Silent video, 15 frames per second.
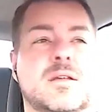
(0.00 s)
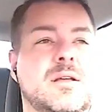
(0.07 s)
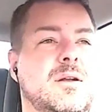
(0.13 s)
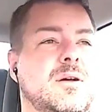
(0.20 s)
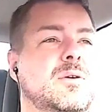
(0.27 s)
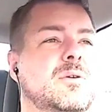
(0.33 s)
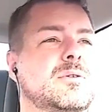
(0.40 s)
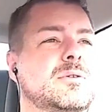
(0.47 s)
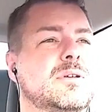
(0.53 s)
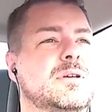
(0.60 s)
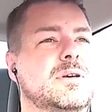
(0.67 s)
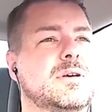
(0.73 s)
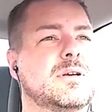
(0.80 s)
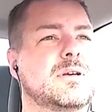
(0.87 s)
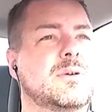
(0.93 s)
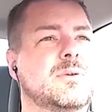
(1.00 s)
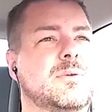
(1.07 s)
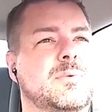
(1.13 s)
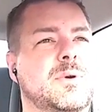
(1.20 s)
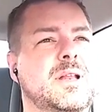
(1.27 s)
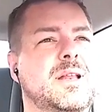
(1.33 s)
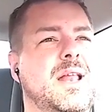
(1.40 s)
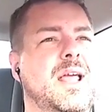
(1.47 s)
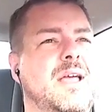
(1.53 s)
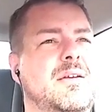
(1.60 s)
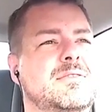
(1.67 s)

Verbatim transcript: we didn't